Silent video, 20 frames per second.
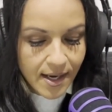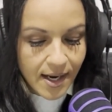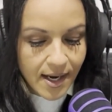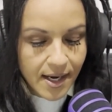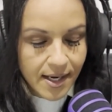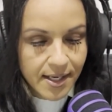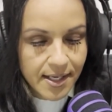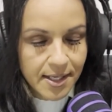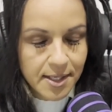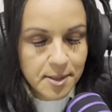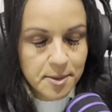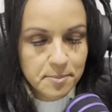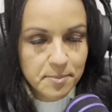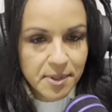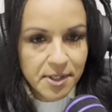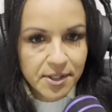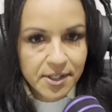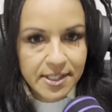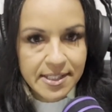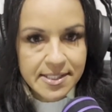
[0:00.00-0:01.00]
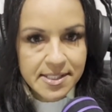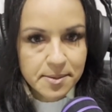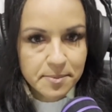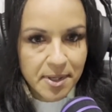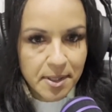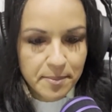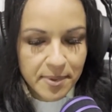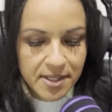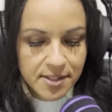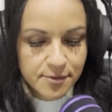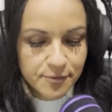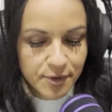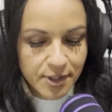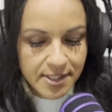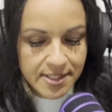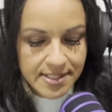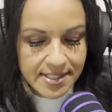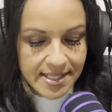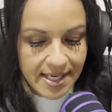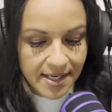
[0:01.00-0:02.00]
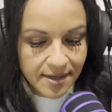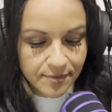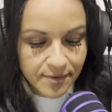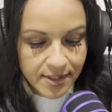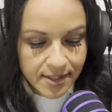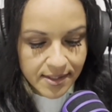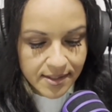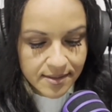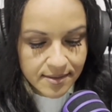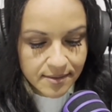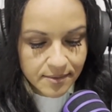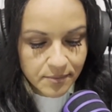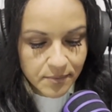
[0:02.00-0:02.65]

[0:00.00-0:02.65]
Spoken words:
I am married to my best friend, David.